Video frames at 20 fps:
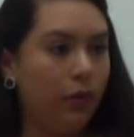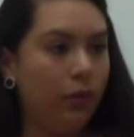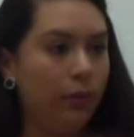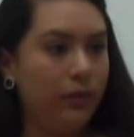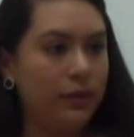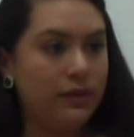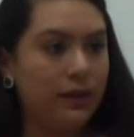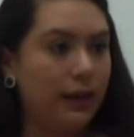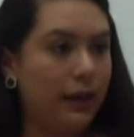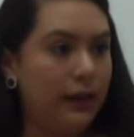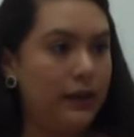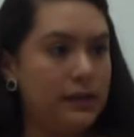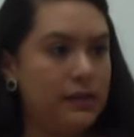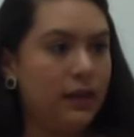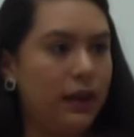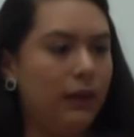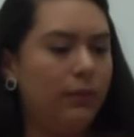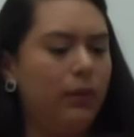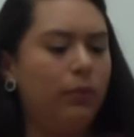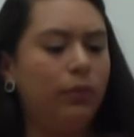almost at any
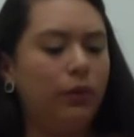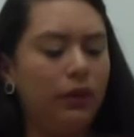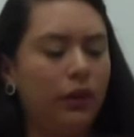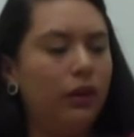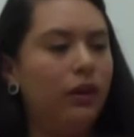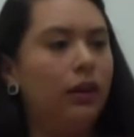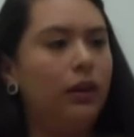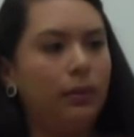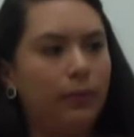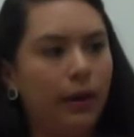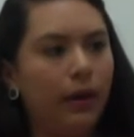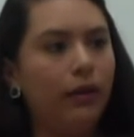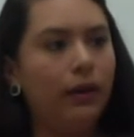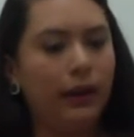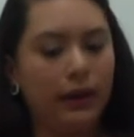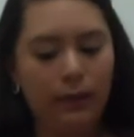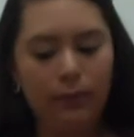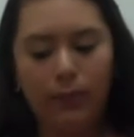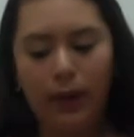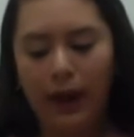time. I'm pretty good about
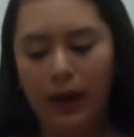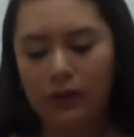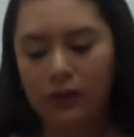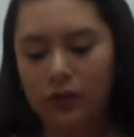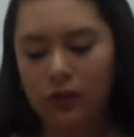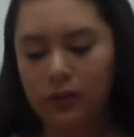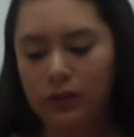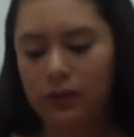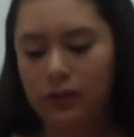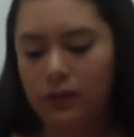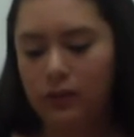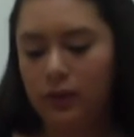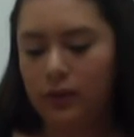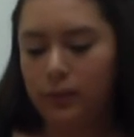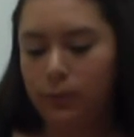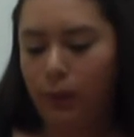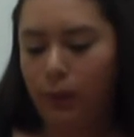getting back to you as soon as